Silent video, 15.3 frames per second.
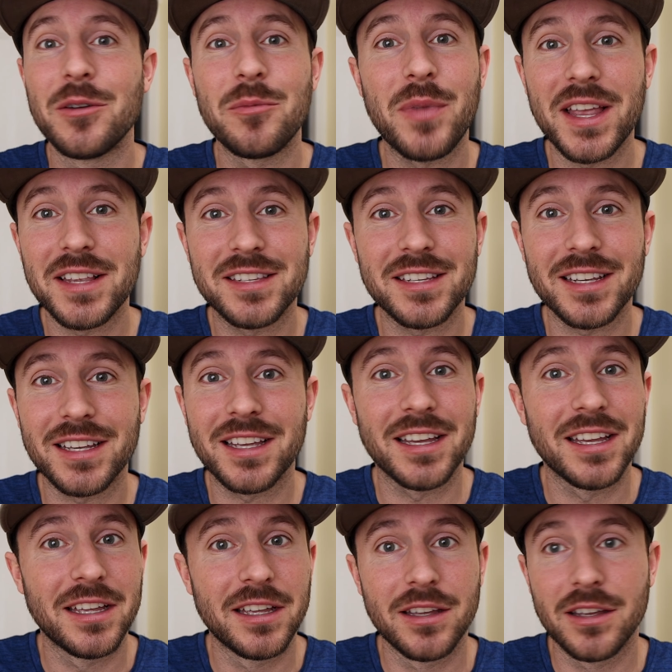
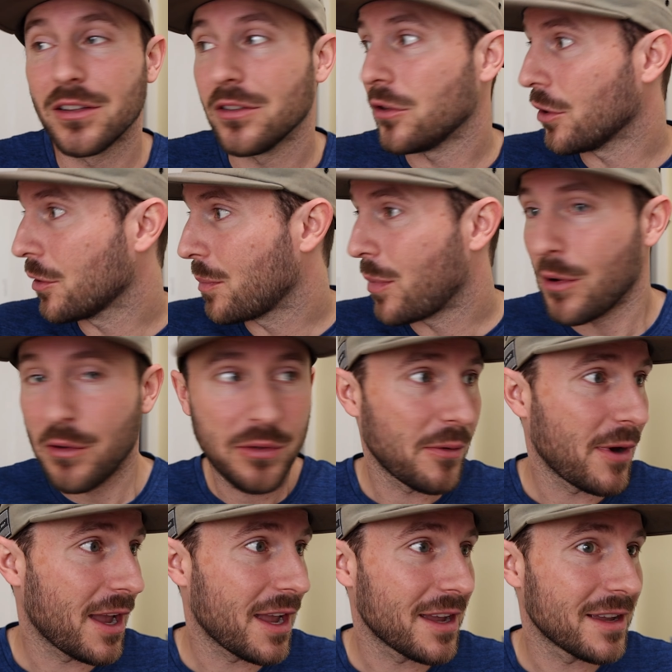basic look both
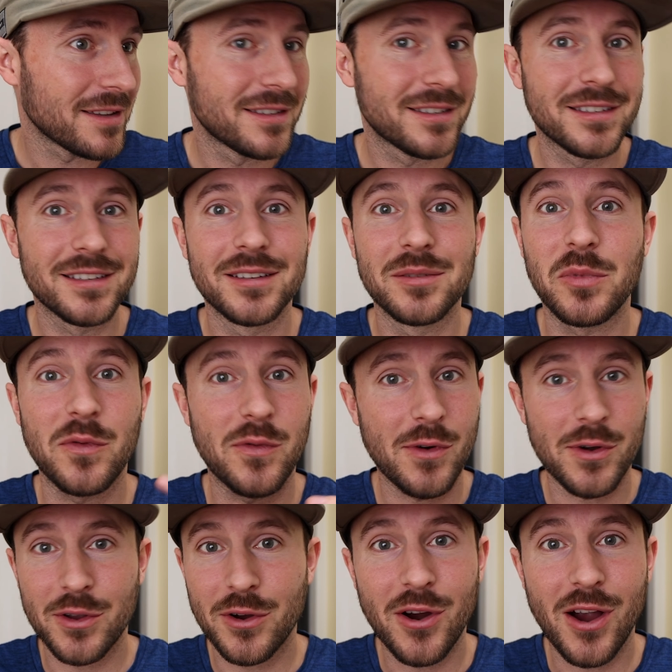ways
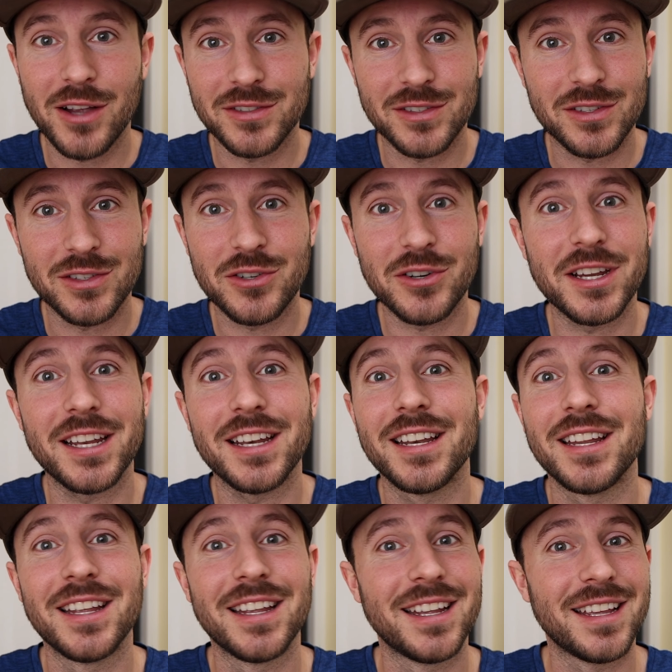before you cross the street